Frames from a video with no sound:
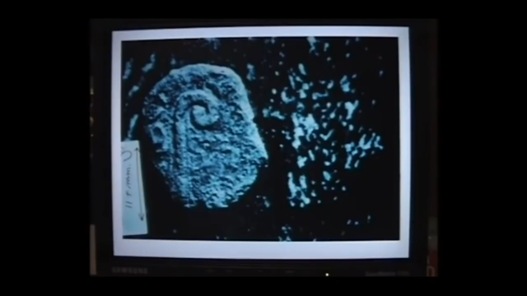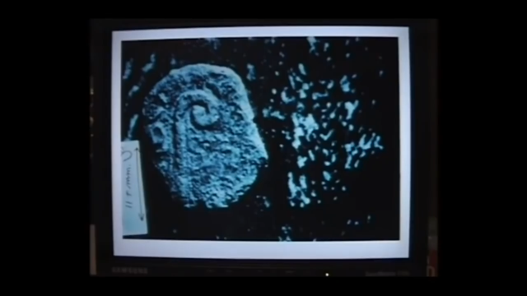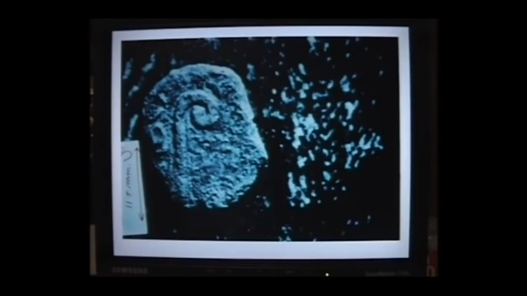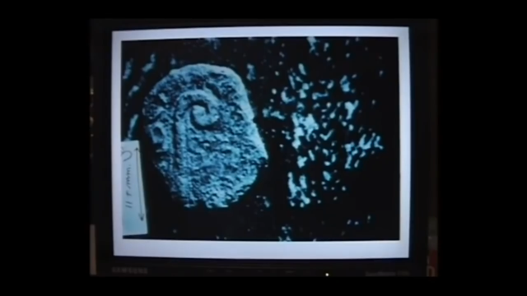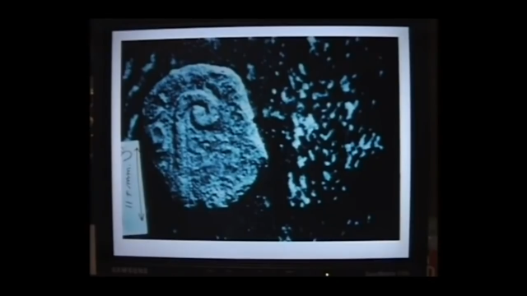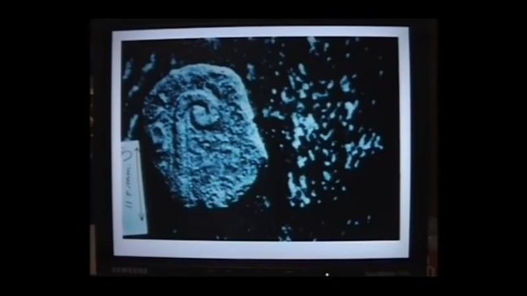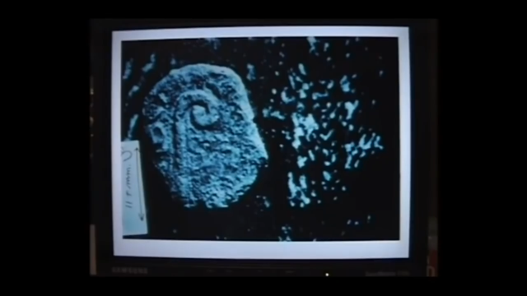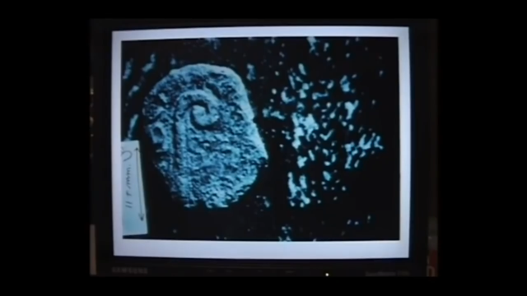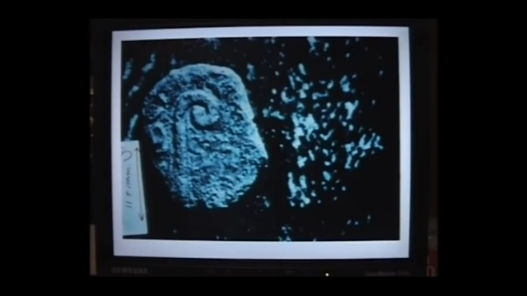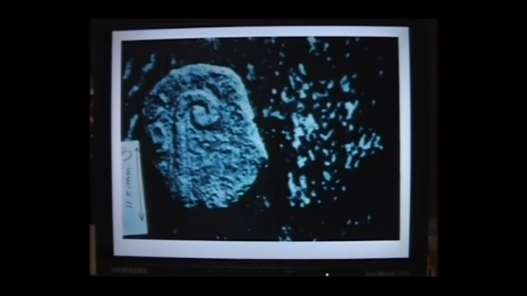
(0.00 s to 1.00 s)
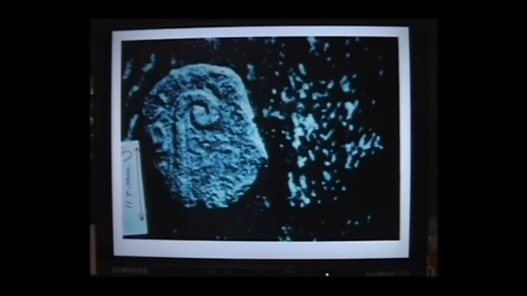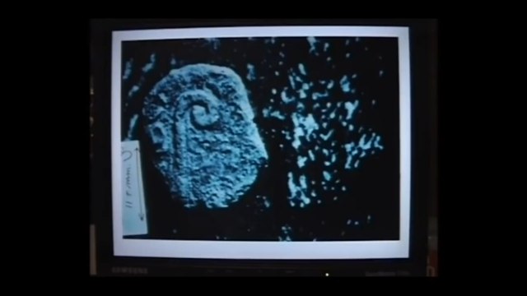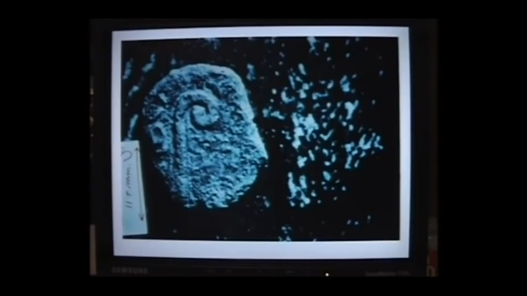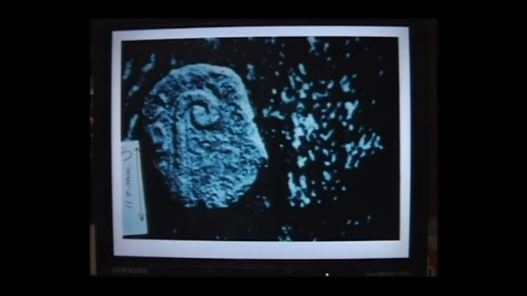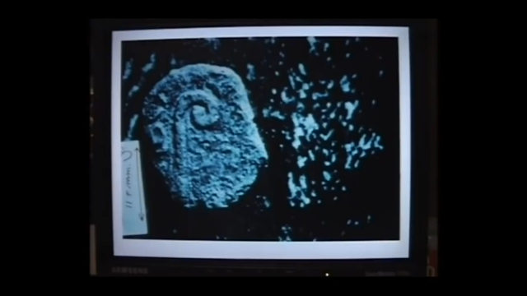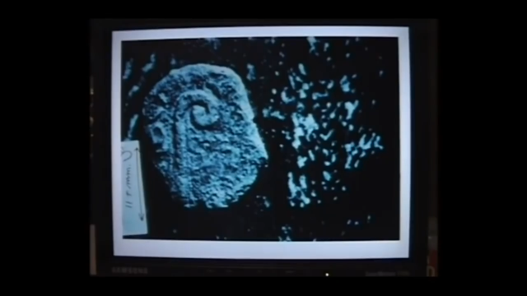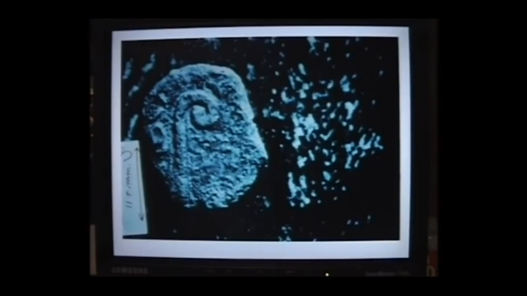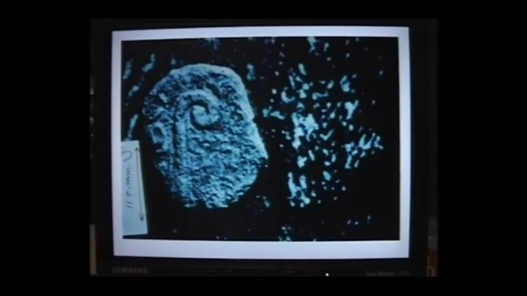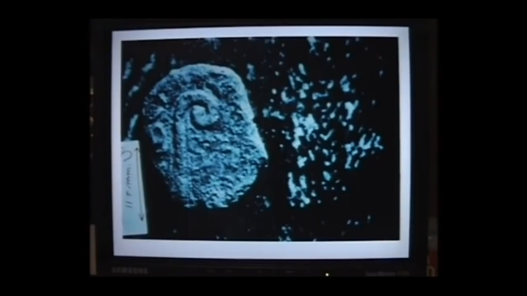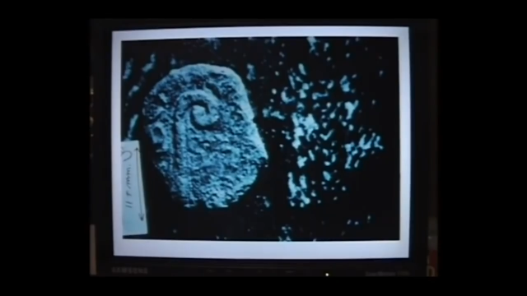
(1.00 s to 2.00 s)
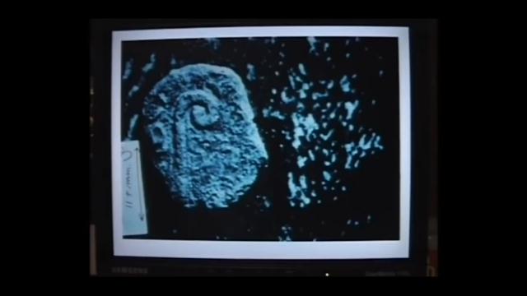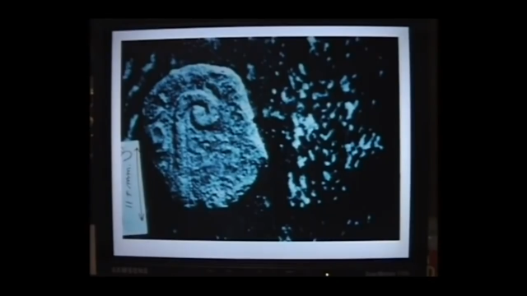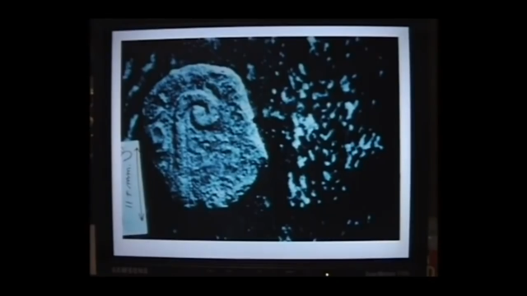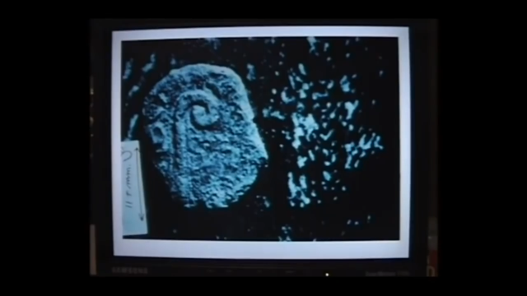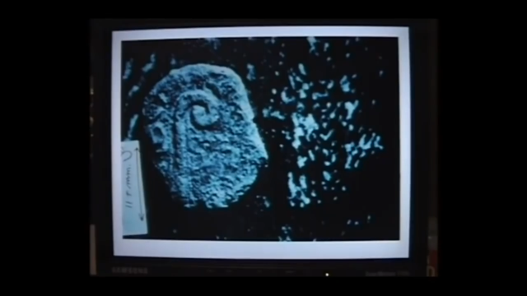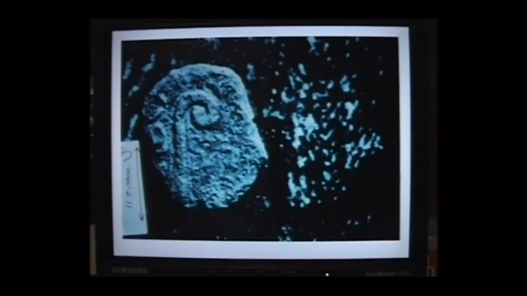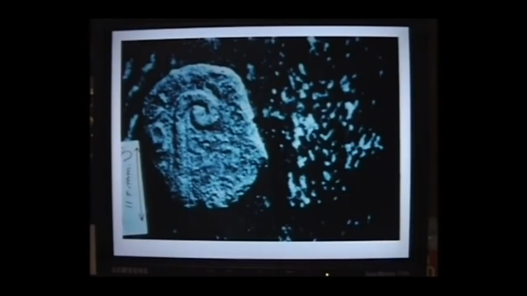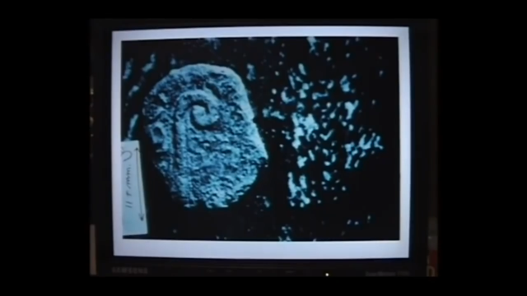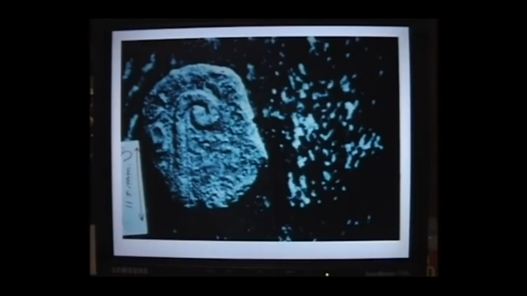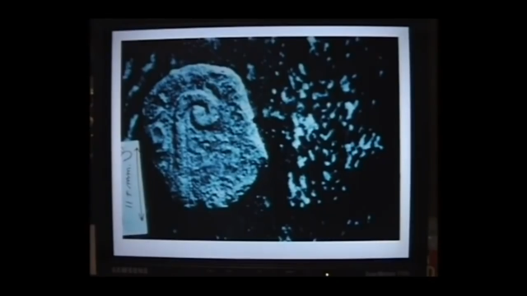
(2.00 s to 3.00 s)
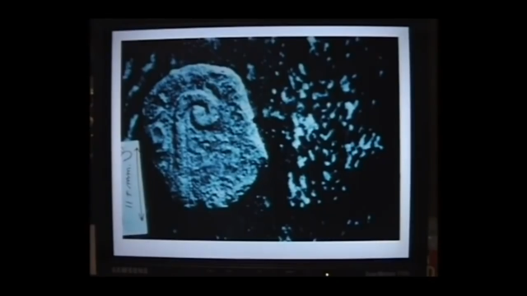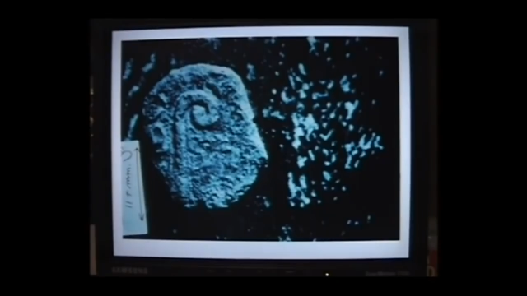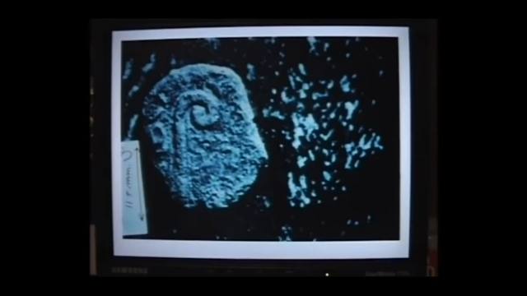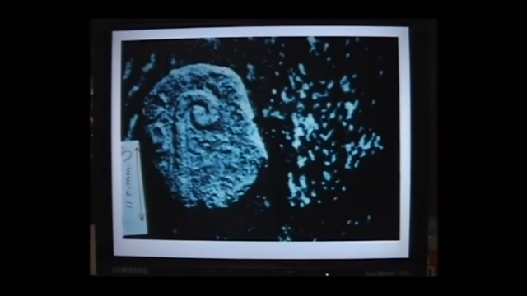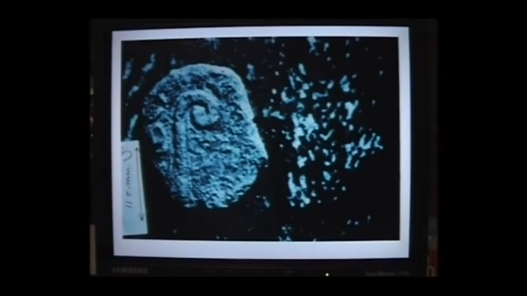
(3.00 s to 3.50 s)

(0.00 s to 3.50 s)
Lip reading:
(no speaker visible)